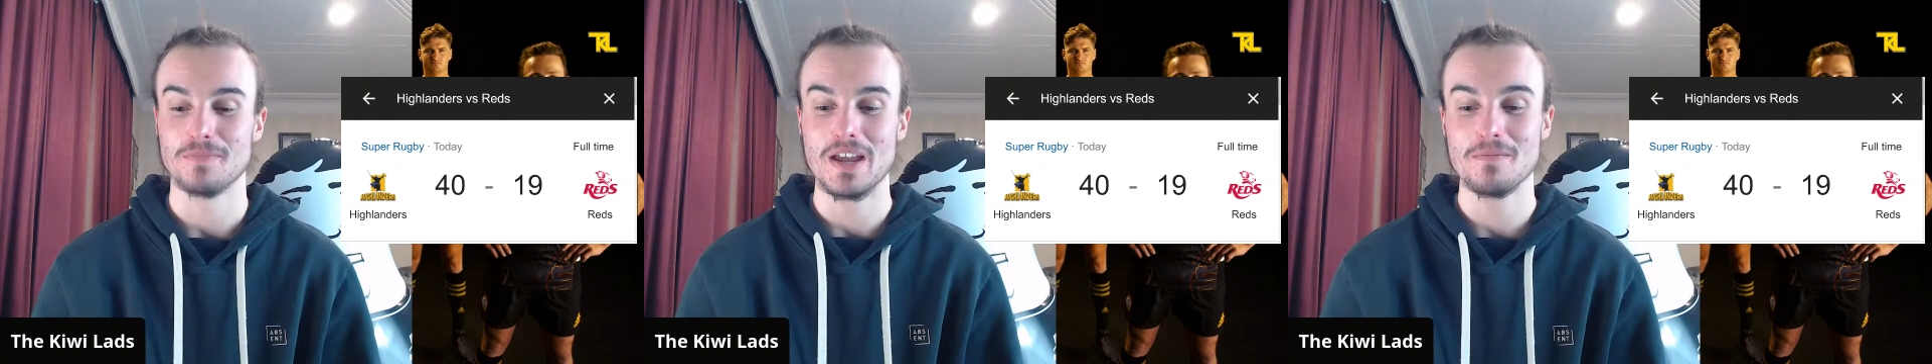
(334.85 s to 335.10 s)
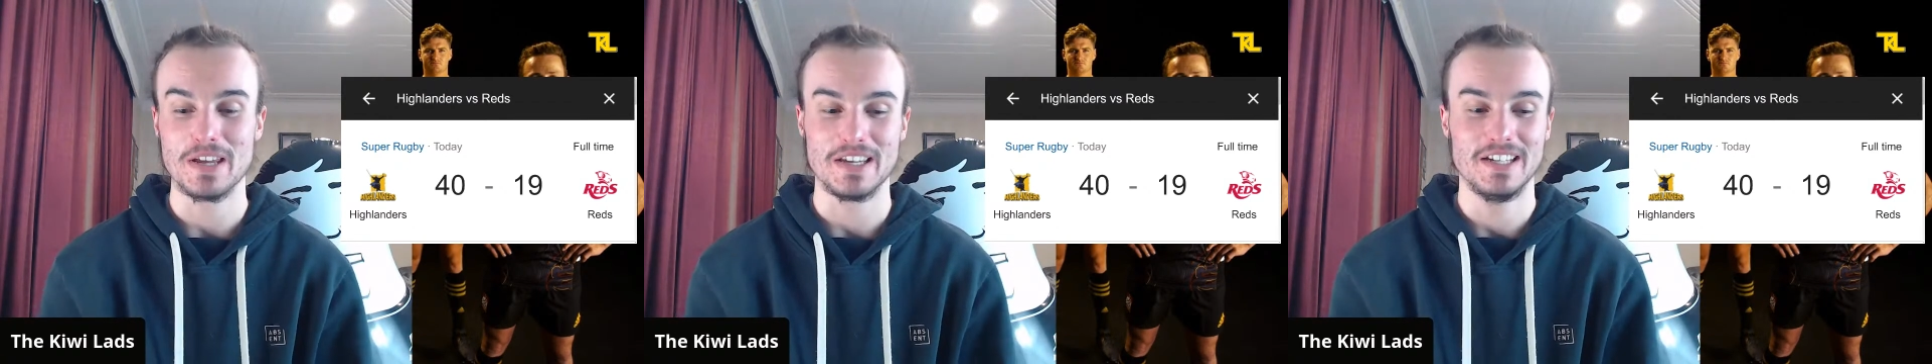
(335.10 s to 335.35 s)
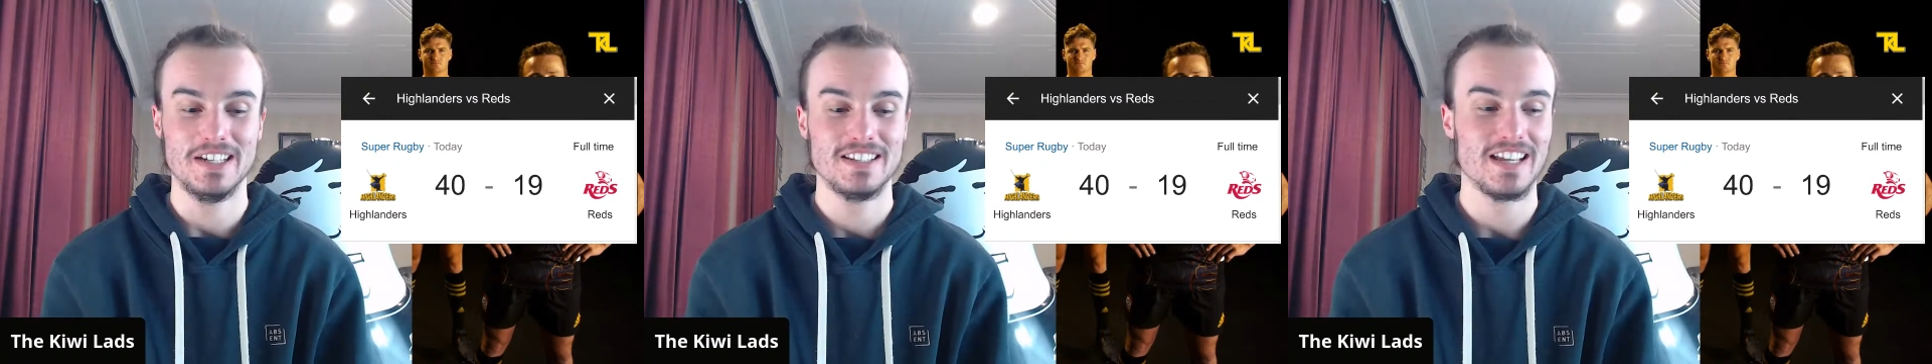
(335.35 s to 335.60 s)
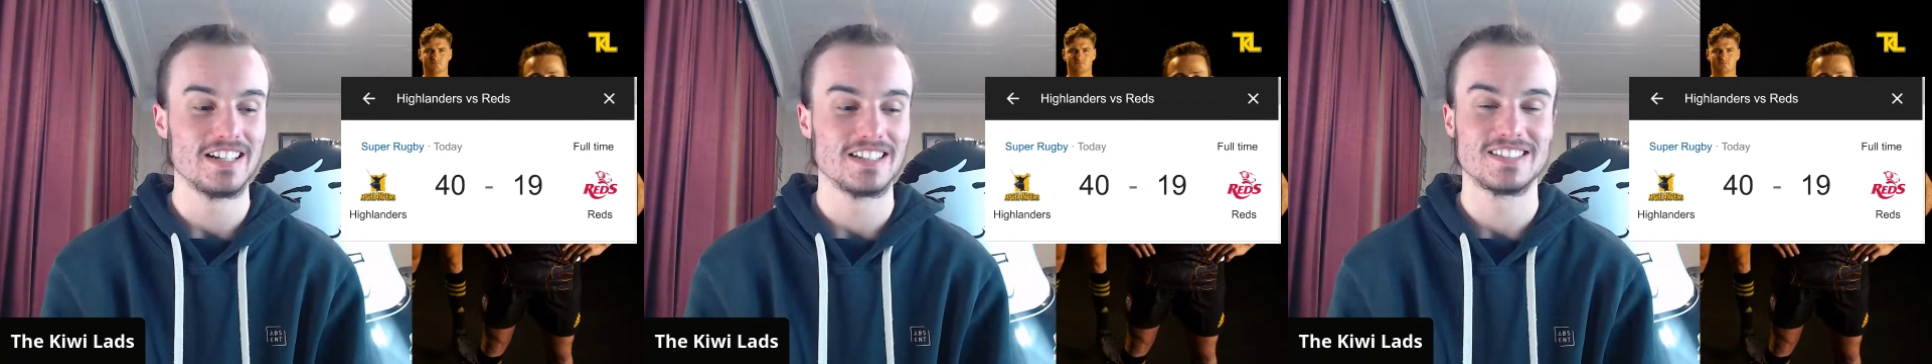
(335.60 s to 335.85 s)
Maybe
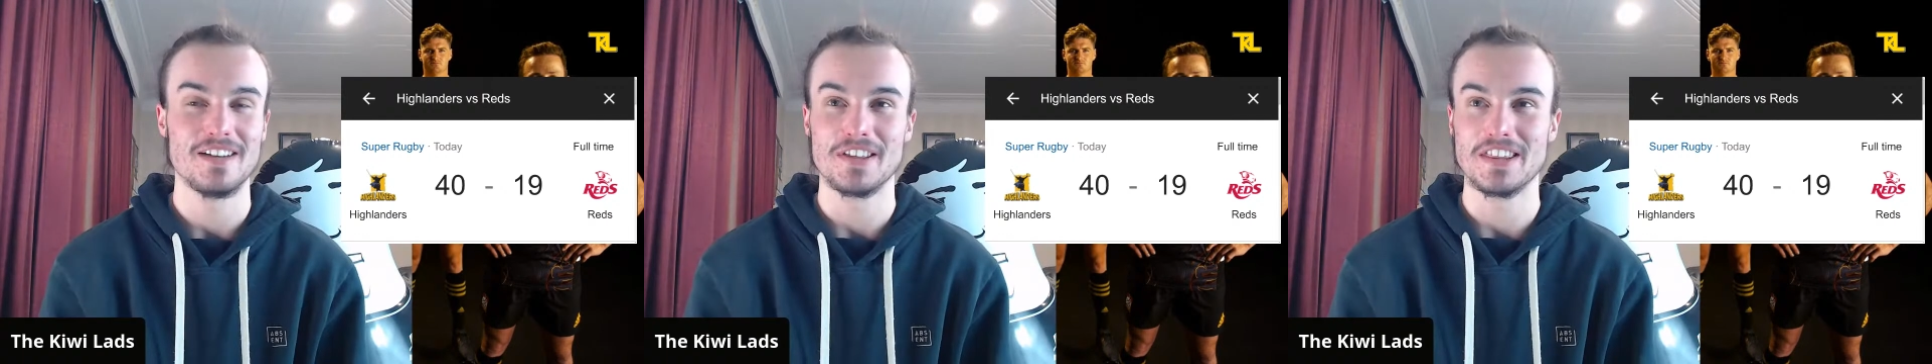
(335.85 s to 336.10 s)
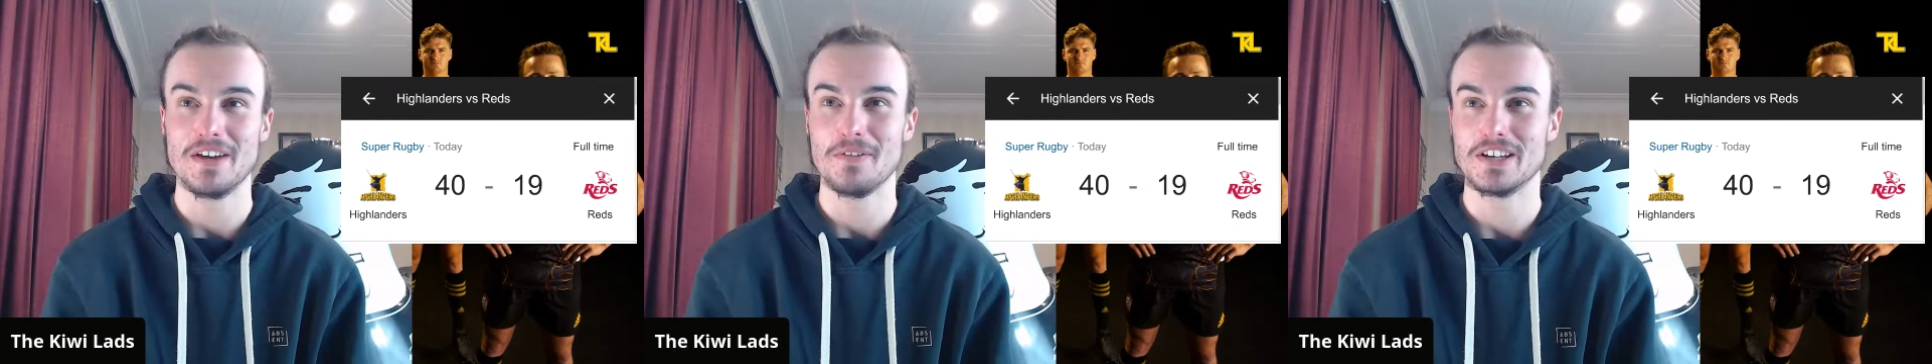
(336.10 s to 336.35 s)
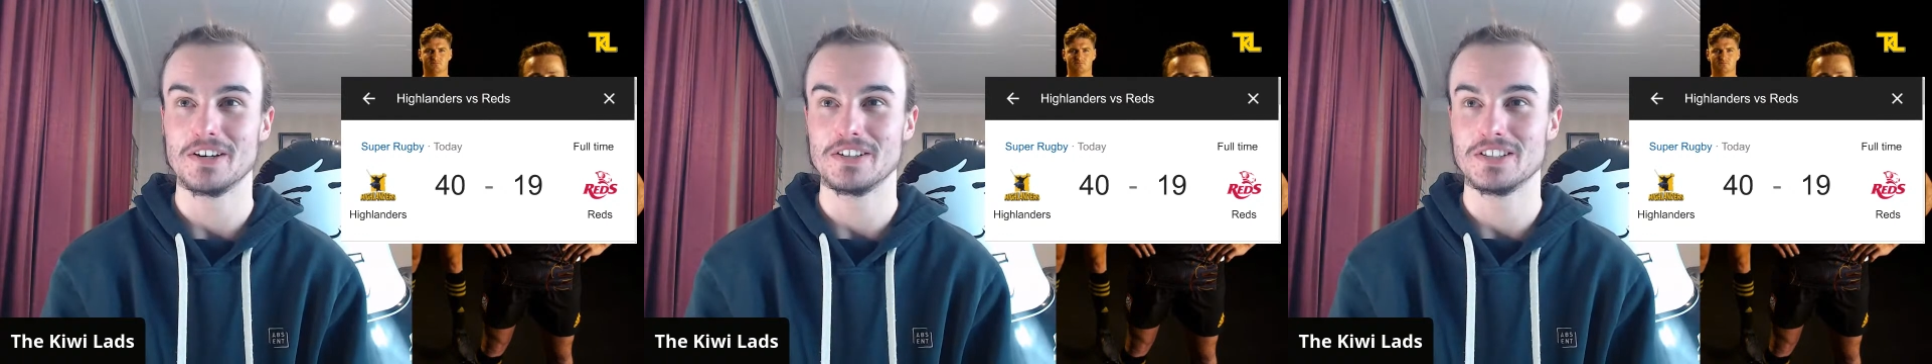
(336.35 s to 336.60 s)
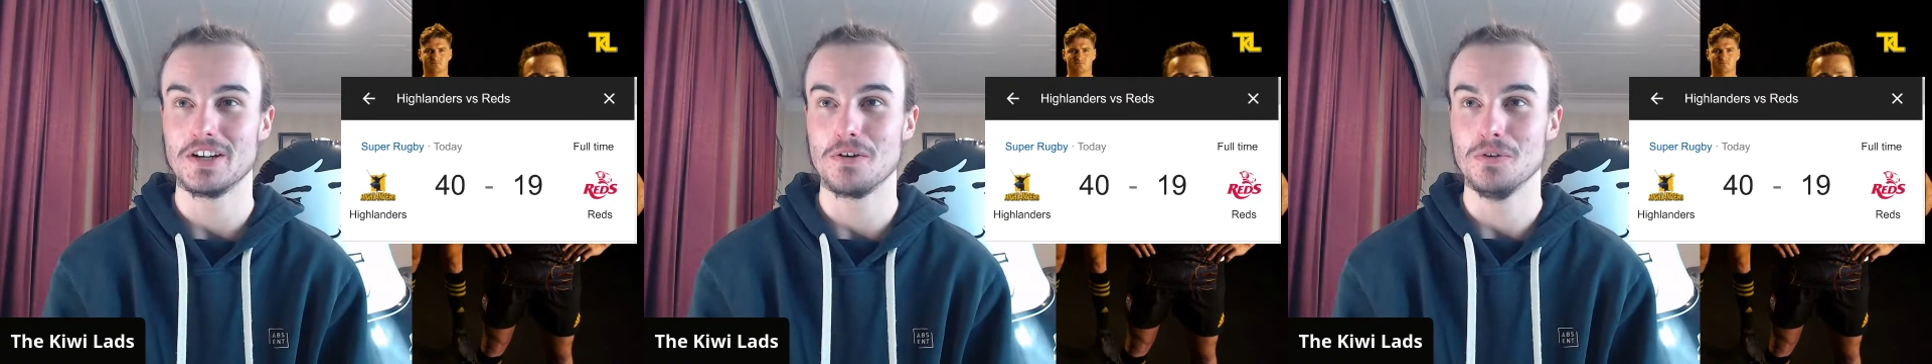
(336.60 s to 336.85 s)
that is something that we
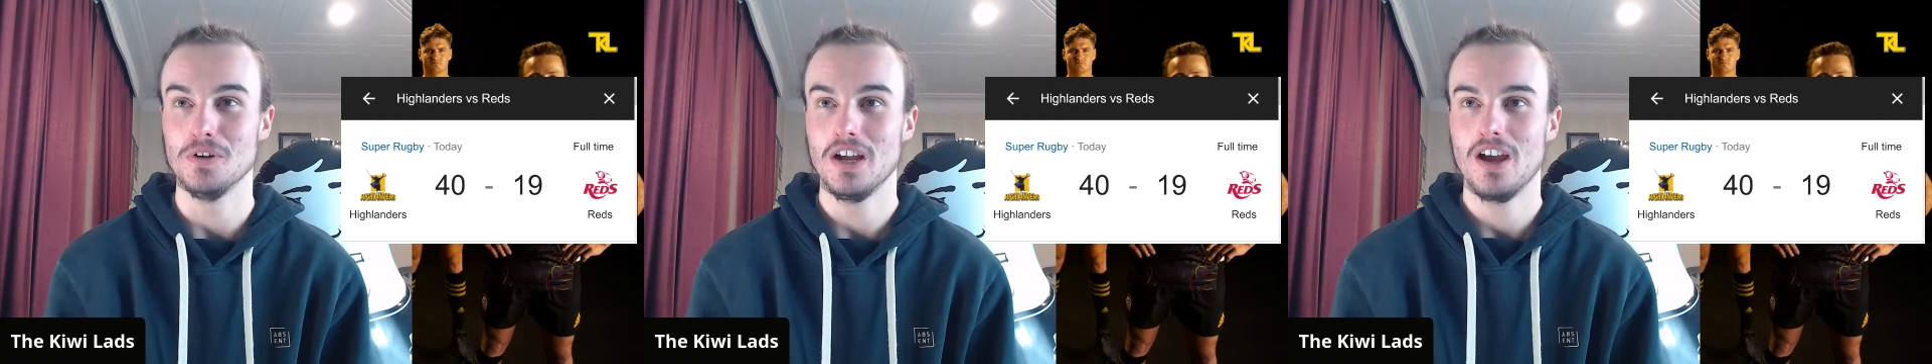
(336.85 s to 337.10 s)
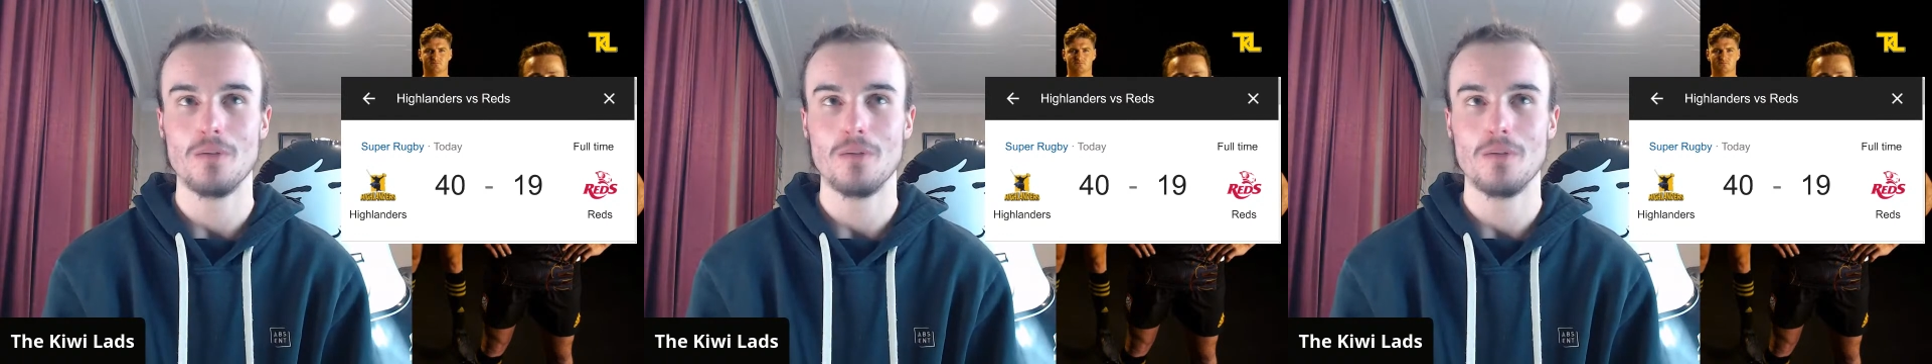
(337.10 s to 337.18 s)
could do.